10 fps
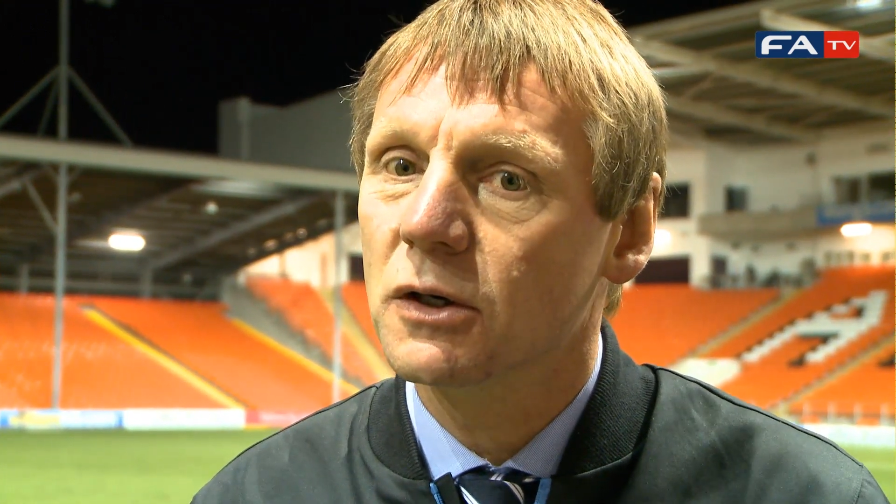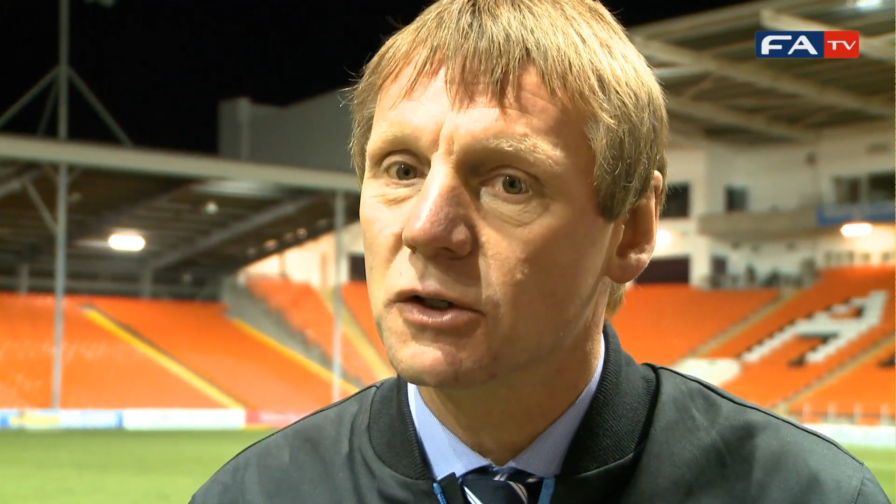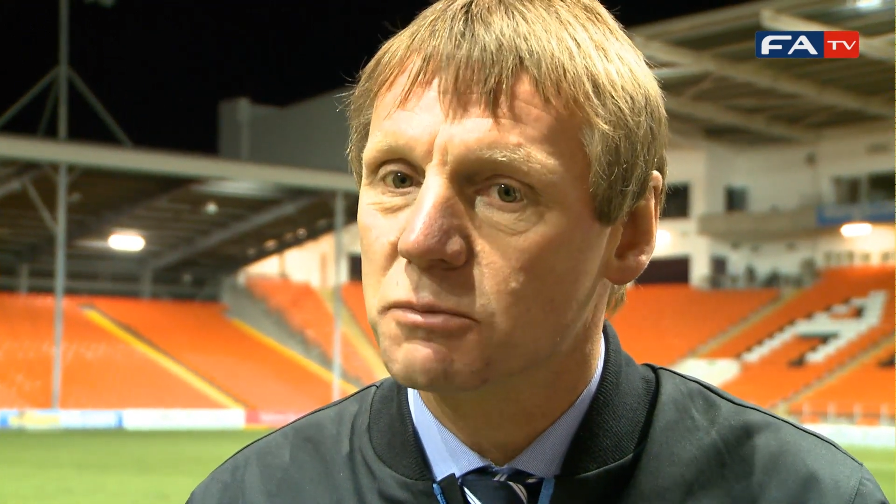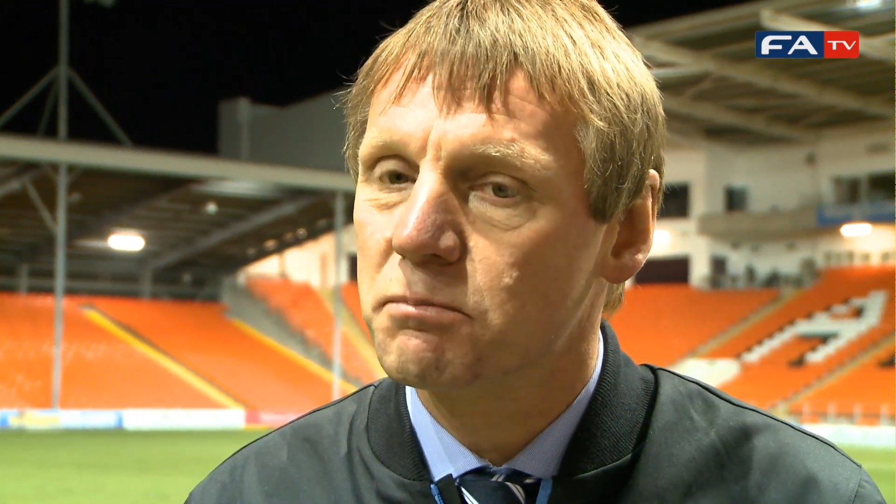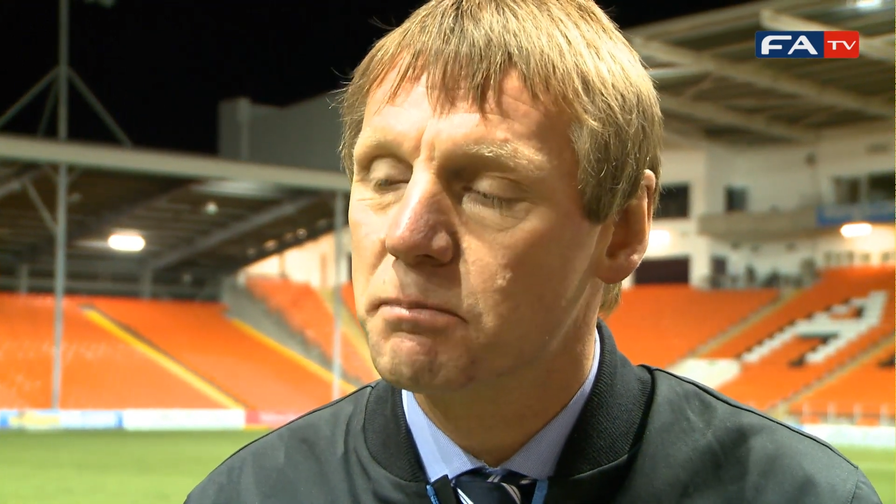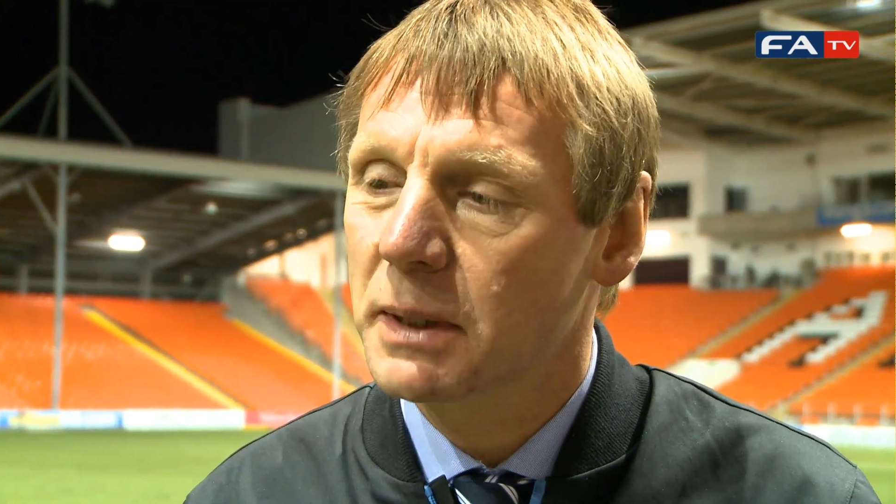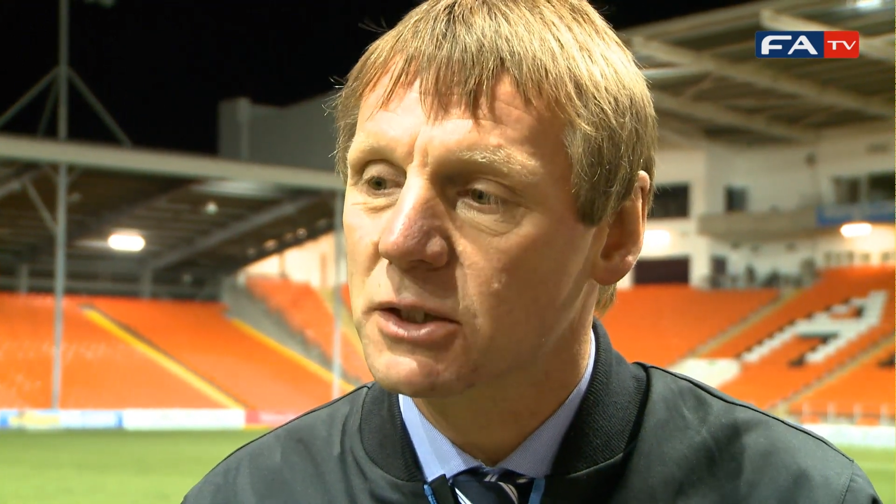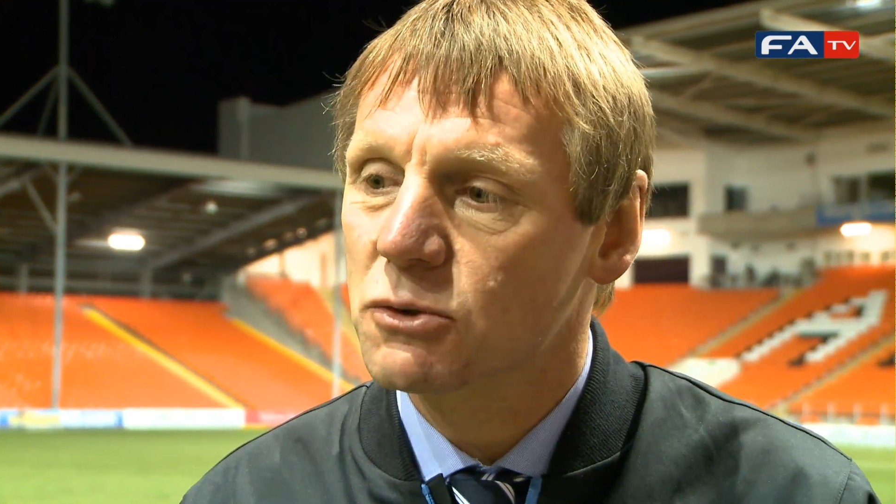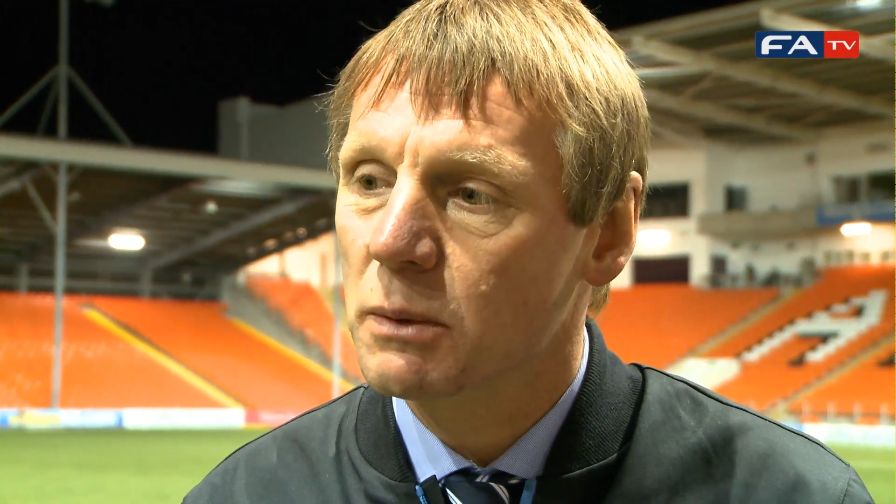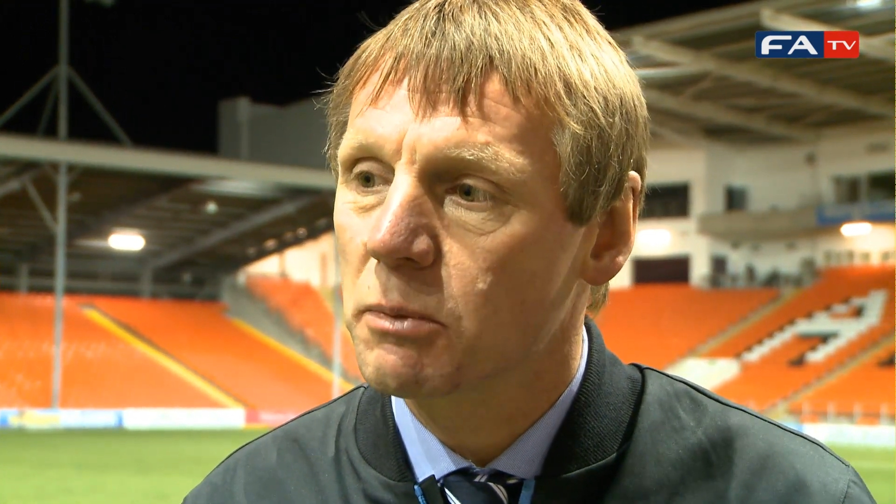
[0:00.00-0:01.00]
as big
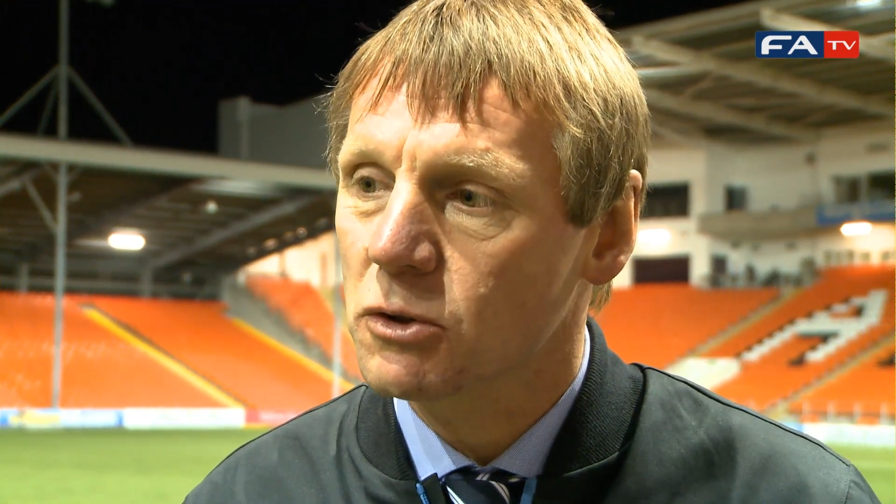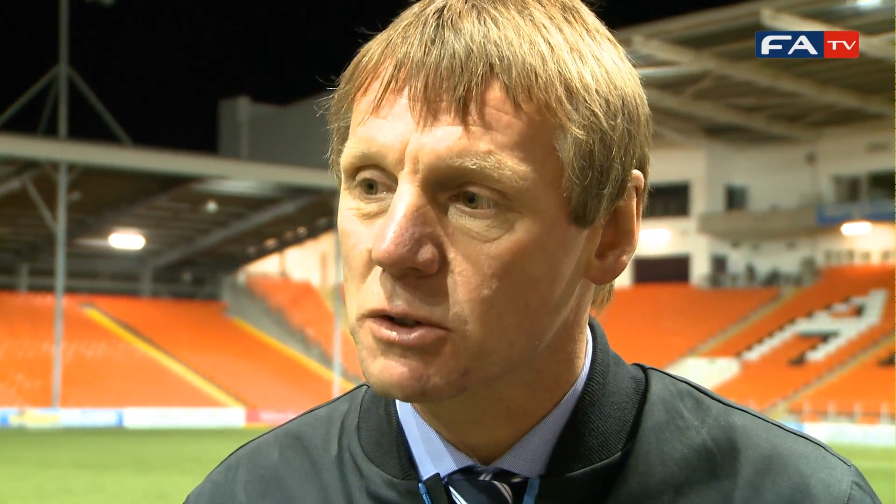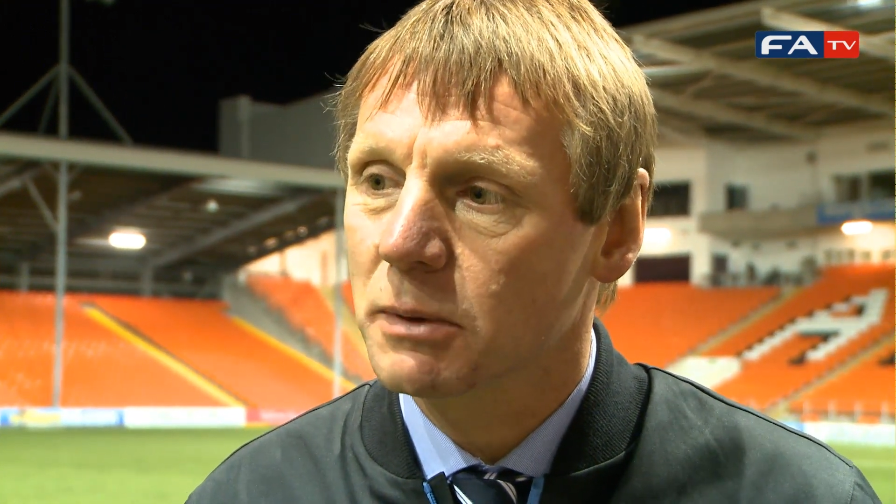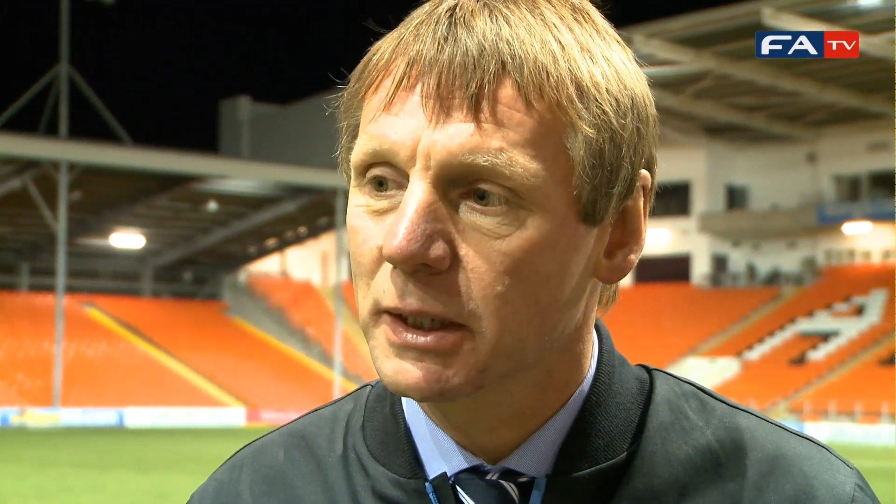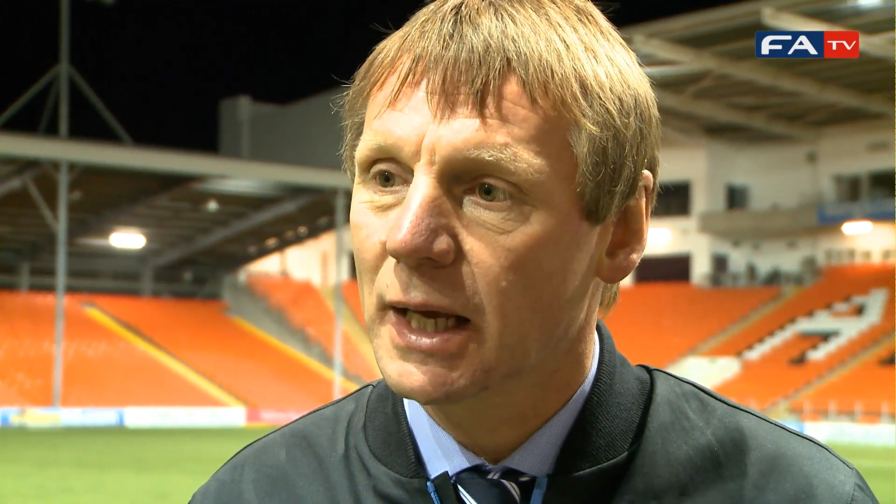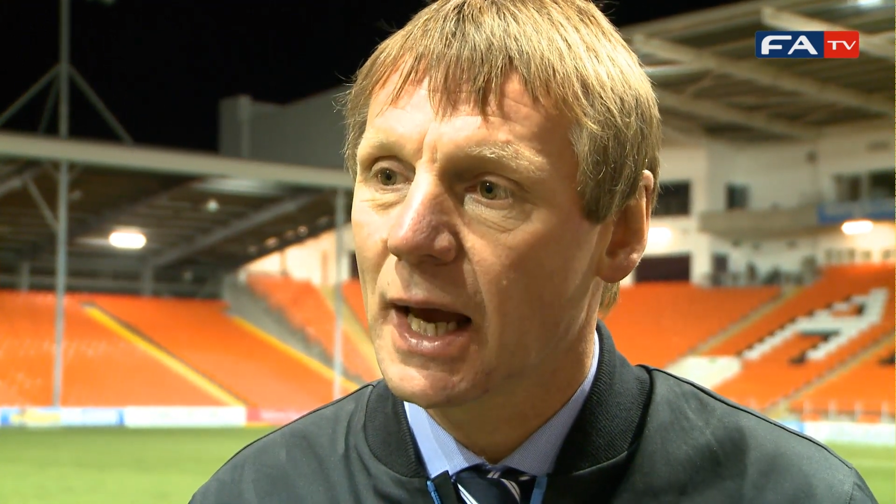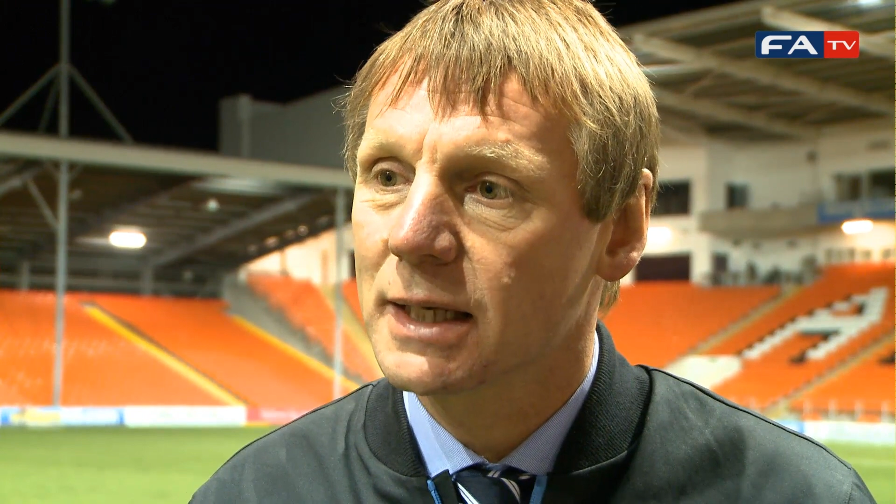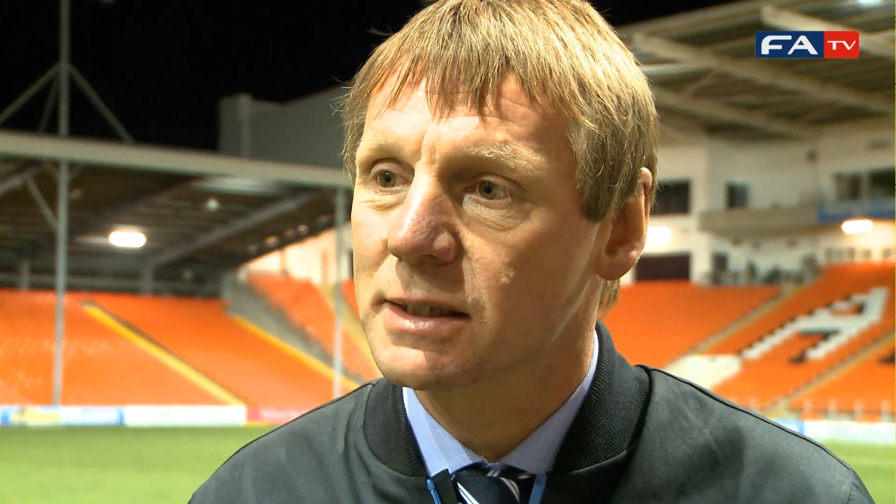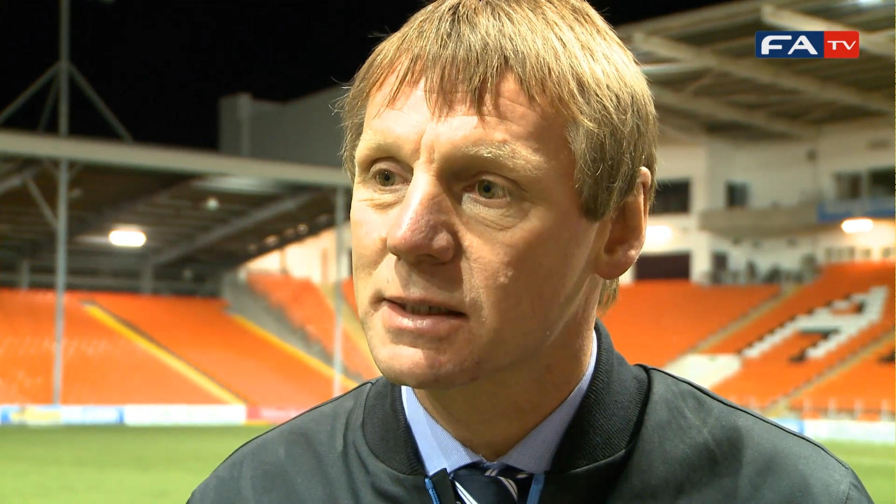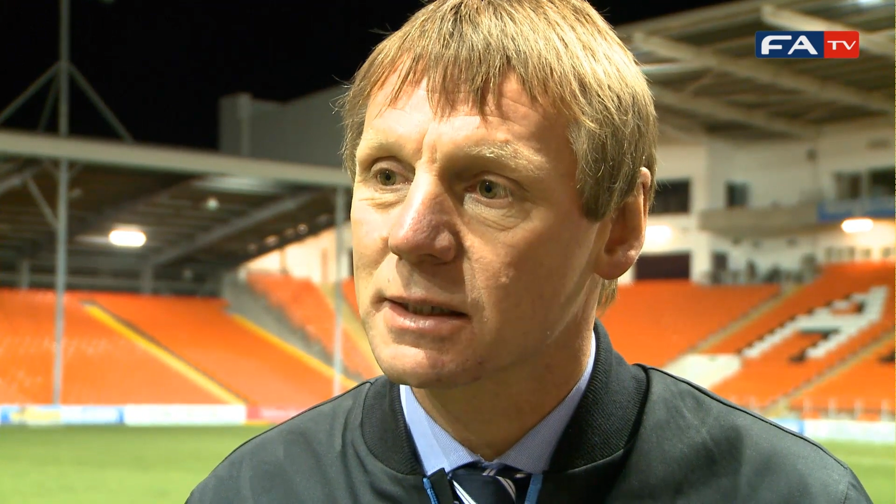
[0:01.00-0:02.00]
as we possibly
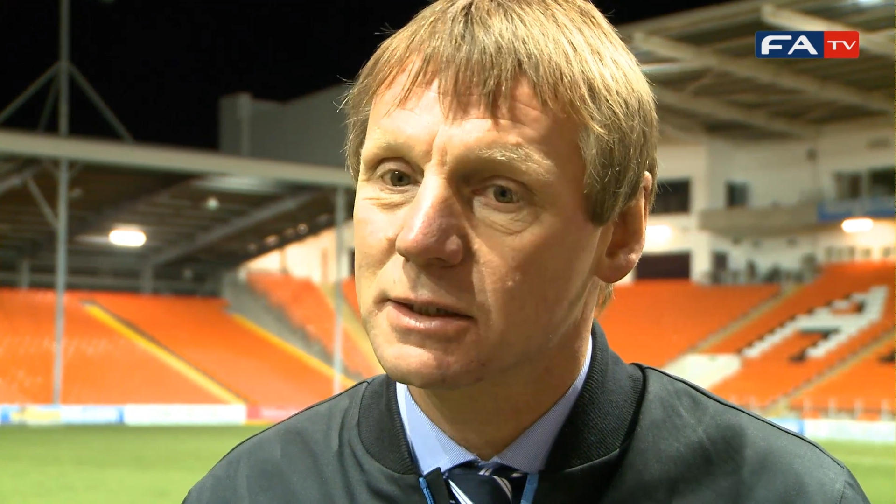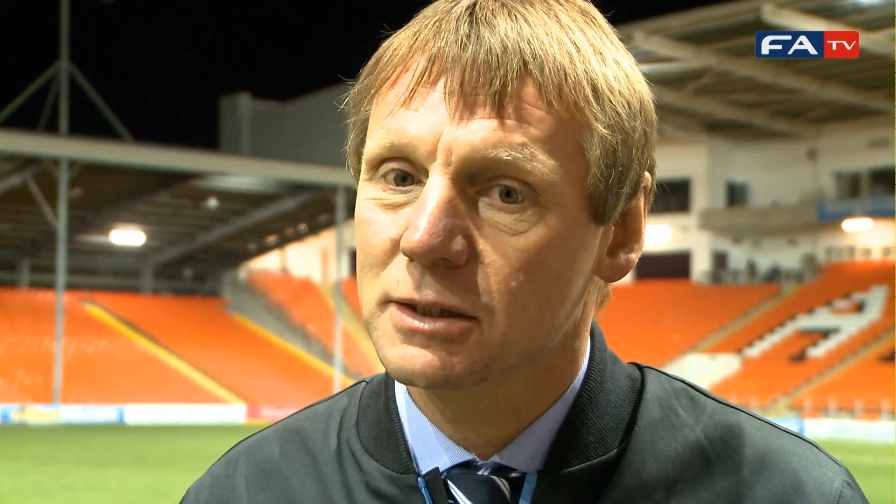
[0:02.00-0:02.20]
can to,